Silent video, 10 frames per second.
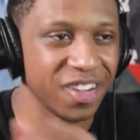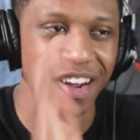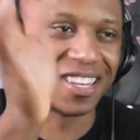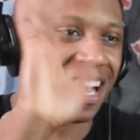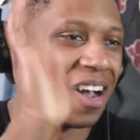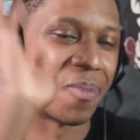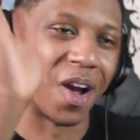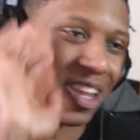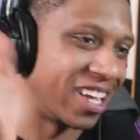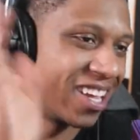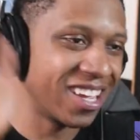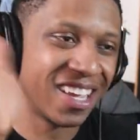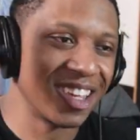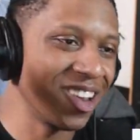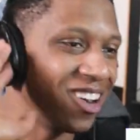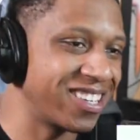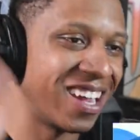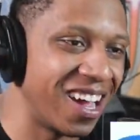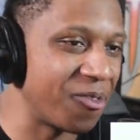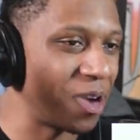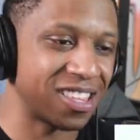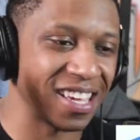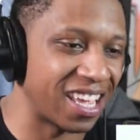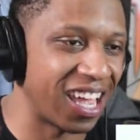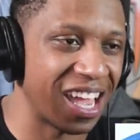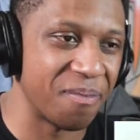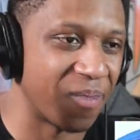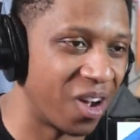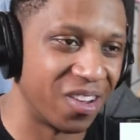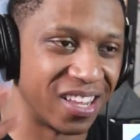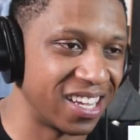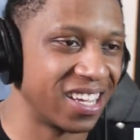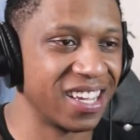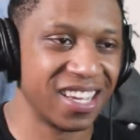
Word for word: You're done, Broly. You're done once again, Broly.